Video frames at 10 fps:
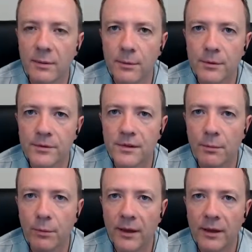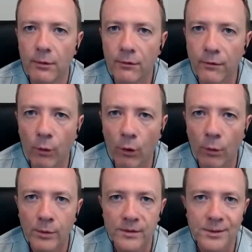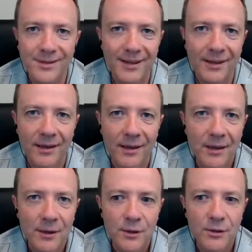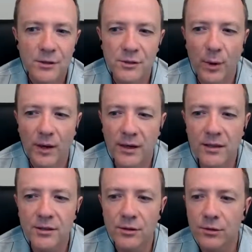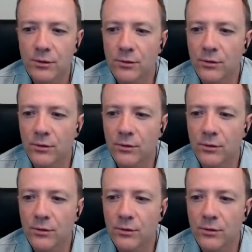of people's complaint before was it's like, do I need to?